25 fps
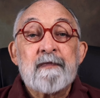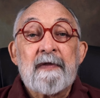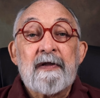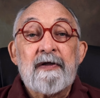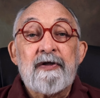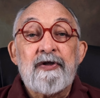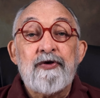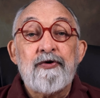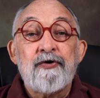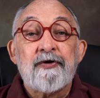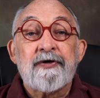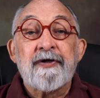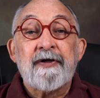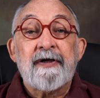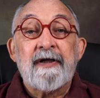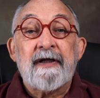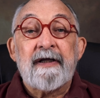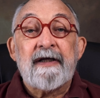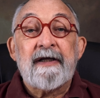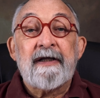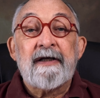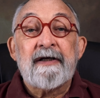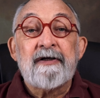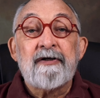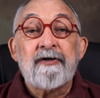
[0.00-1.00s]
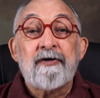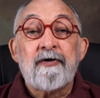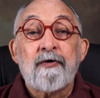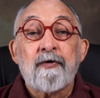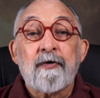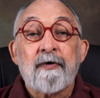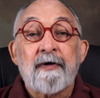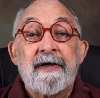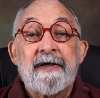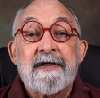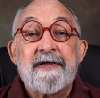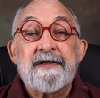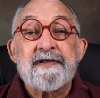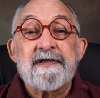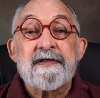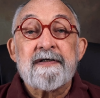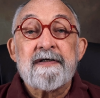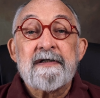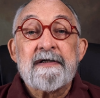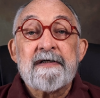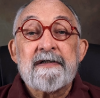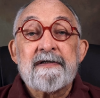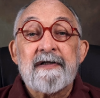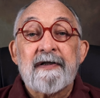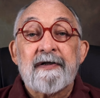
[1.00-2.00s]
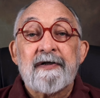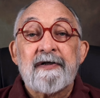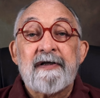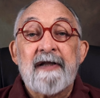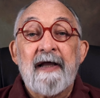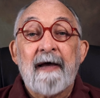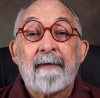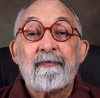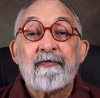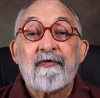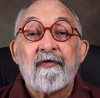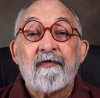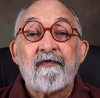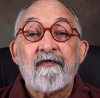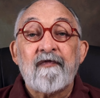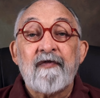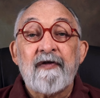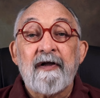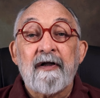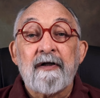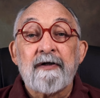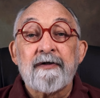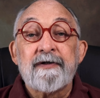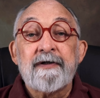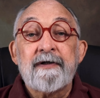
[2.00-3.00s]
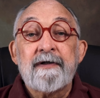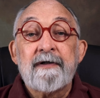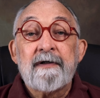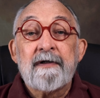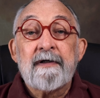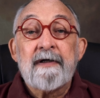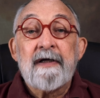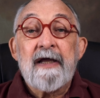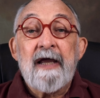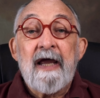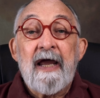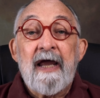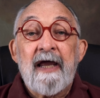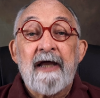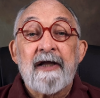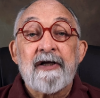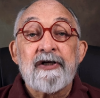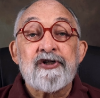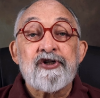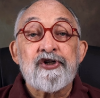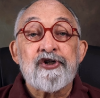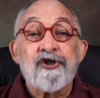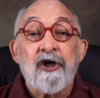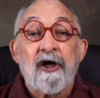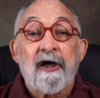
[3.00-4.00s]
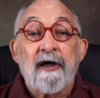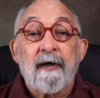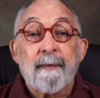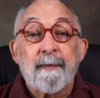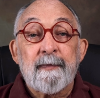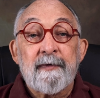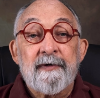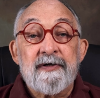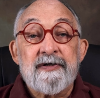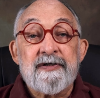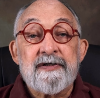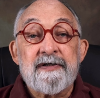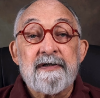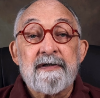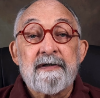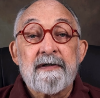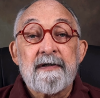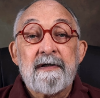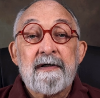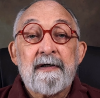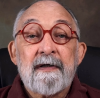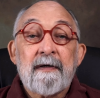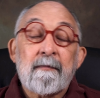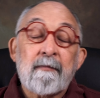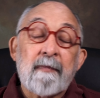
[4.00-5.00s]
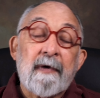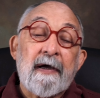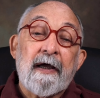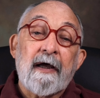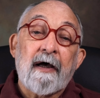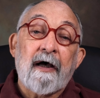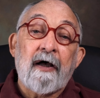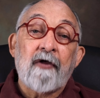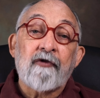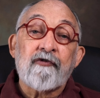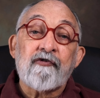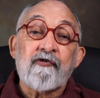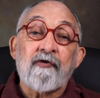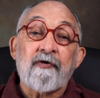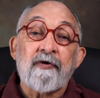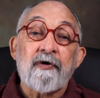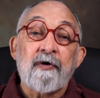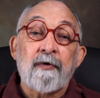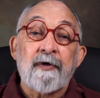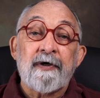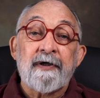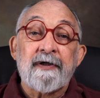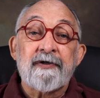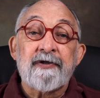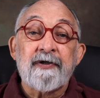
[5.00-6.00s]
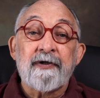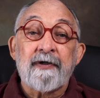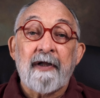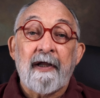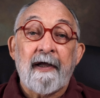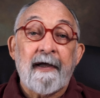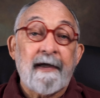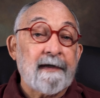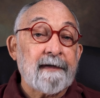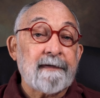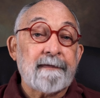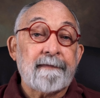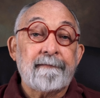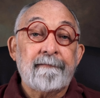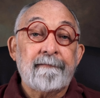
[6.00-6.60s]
you can increase the depth of field and sharpness by also going to like